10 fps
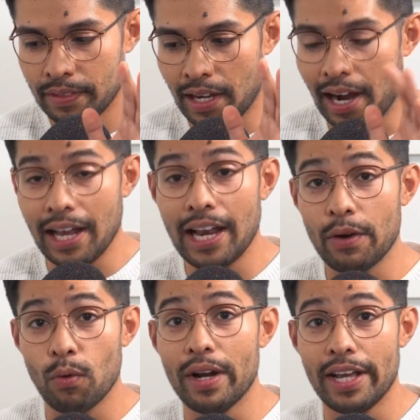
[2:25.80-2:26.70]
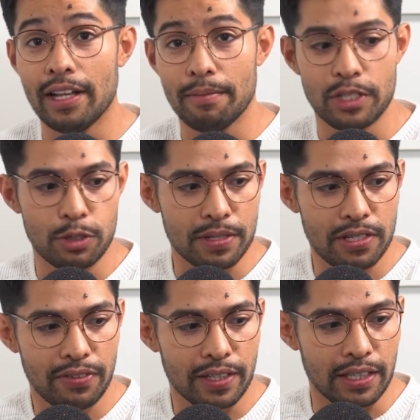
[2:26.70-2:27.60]
highlight one element
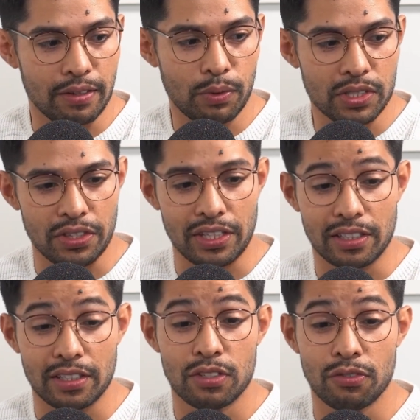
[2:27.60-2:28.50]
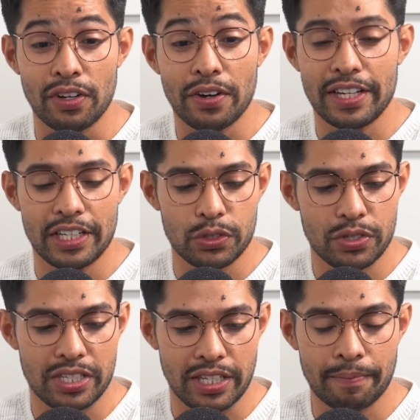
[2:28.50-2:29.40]
specifically, which I think is very
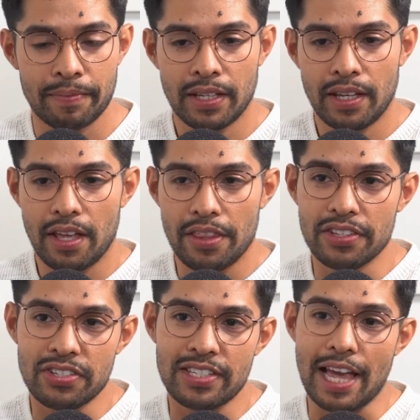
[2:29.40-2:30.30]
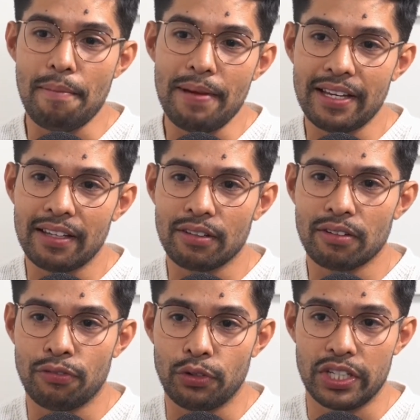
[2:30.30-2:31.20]
interesting. The stabbing
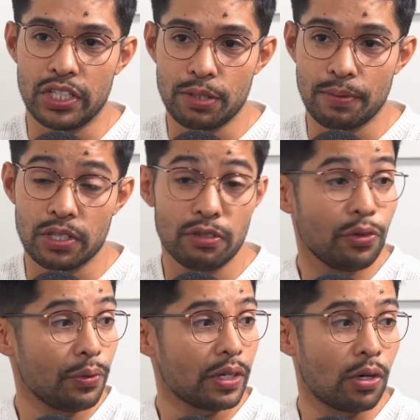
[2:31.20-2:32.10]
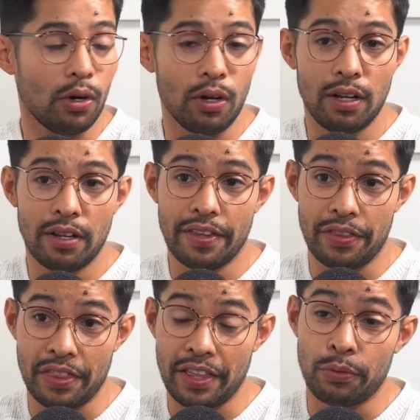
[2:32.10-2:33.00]
footage, because if we recall
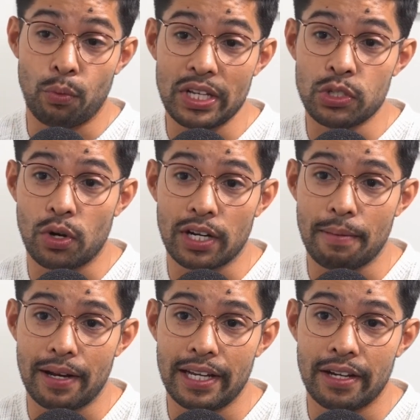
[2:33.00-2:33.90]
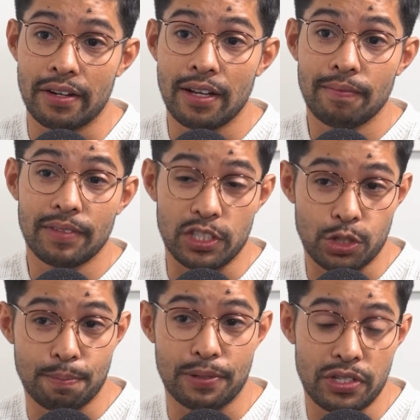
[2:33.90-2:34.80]
that we're talking about here is
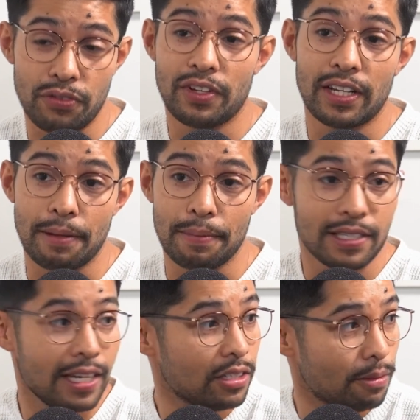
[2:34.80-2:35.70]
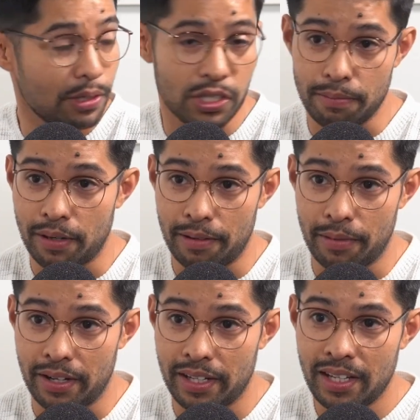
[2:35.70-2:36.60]
specifically pertaining to Bishop Mari
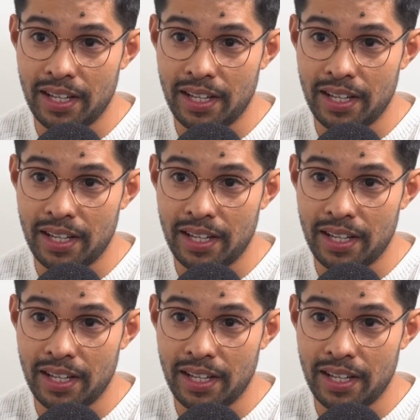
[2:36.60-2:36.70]
Mari,